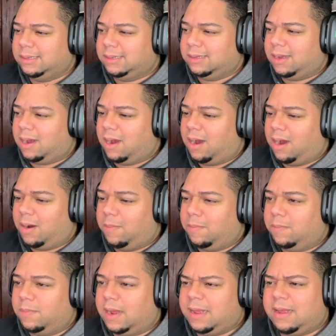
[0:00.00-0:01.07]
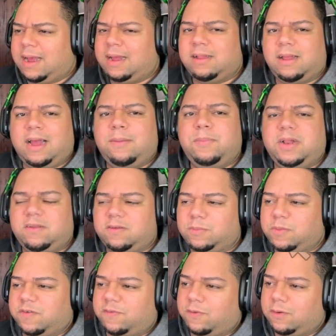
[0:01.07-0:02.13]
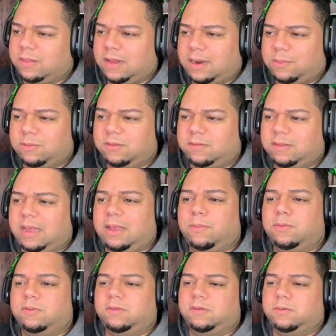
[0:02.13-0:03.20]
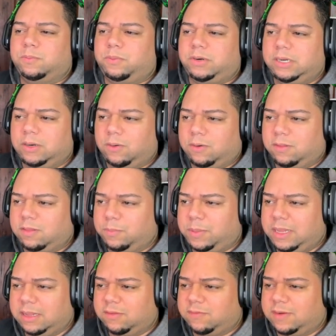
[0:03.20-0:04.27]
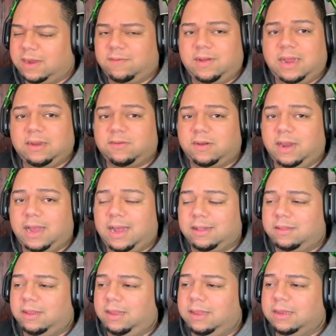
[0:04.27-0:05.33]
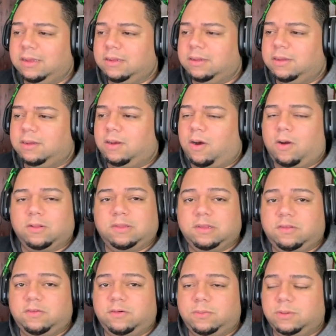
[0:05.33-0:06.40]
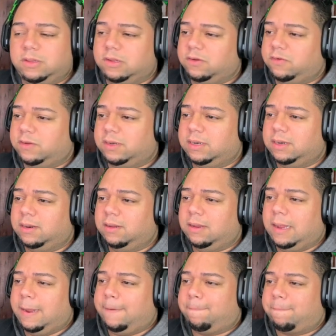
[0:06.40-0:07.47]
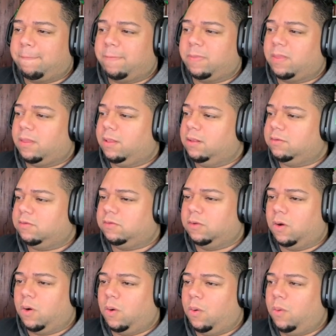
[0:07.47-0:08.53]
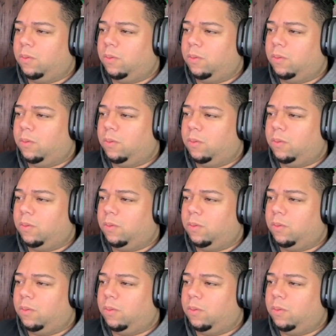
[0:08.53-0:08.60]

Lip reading: I mentioned before that I was able to pre-order the PS5. I actually got the all digital edition, so